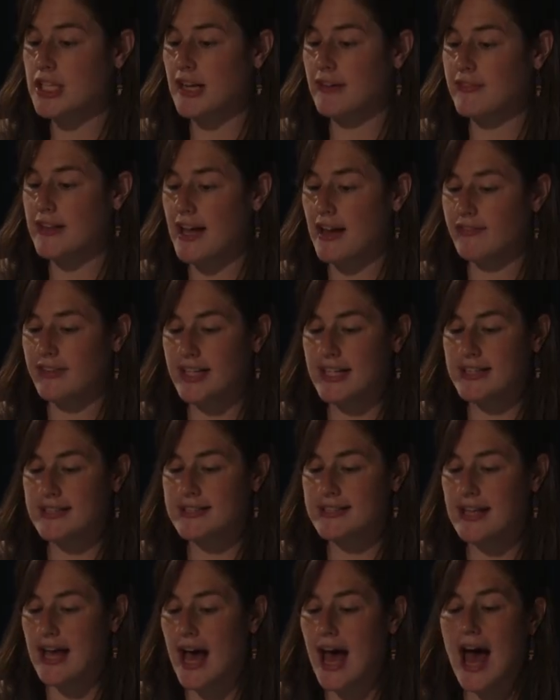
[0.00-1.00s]
of the
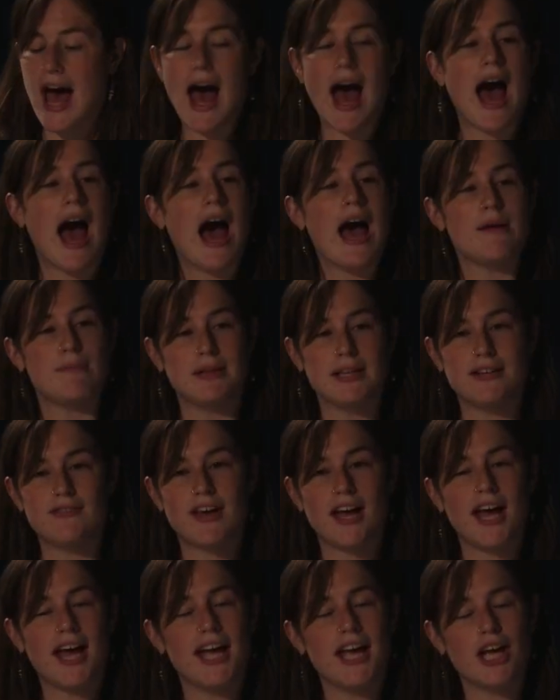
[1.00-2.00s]
evidence, I believe
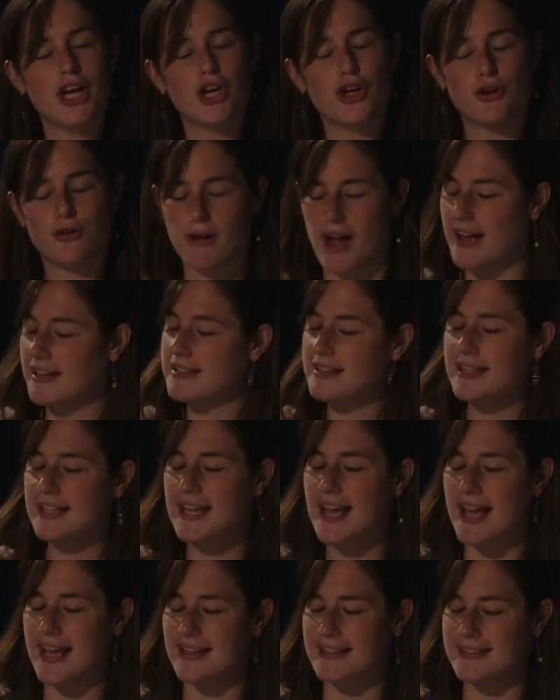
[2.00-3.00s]
I cracked the
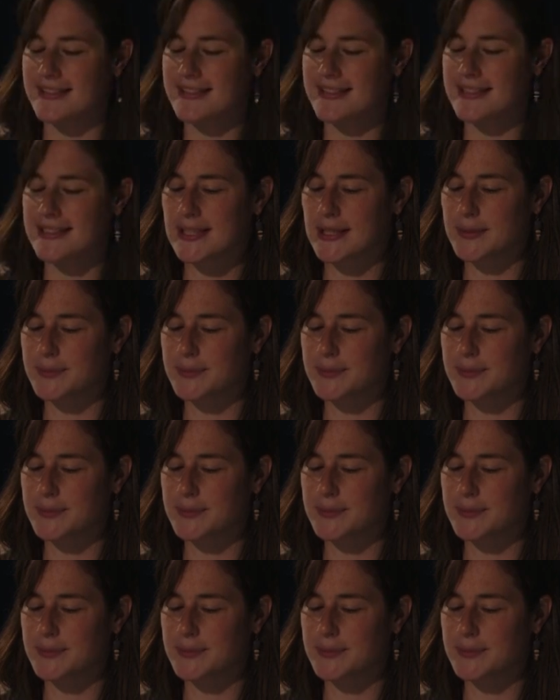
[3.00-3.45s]
case.